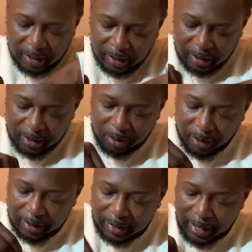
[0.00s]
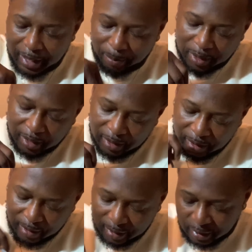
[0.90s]
they sort of taped it,
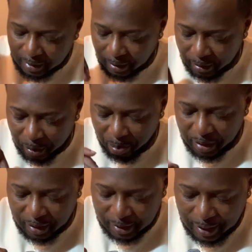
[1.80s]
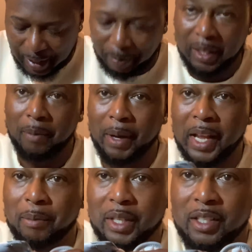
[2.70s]
just a little piece of tape at the
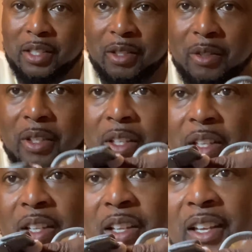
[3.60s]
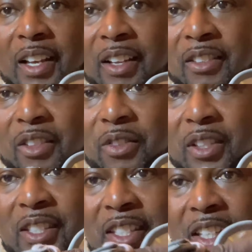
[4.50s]
bottom of the shoe. I don't know if you can
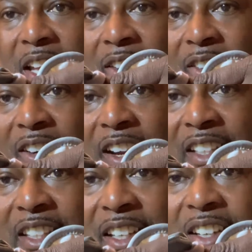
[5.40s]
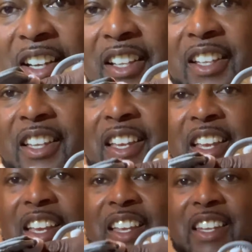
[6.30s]
see that right there.
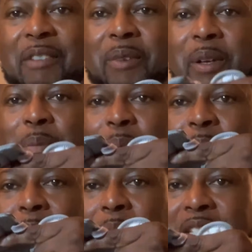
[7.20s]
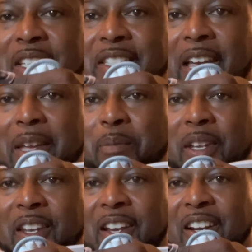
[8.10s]
They put a piece of tape in
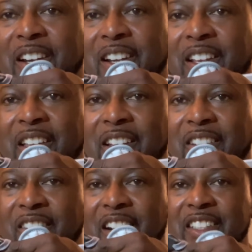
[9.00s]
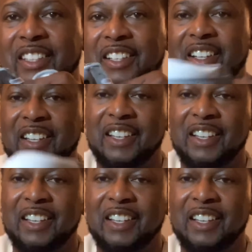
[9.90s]
there, right there,